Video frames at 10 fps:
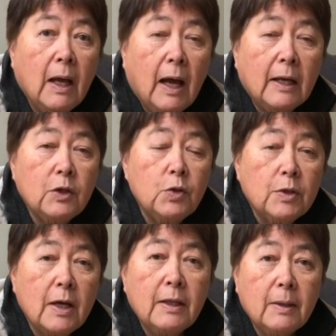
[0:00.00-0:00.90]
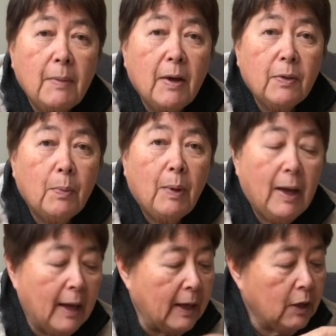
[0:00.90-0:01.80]
And as you take them out the
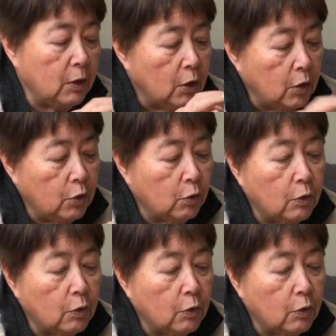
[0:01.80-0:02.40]
bag, you're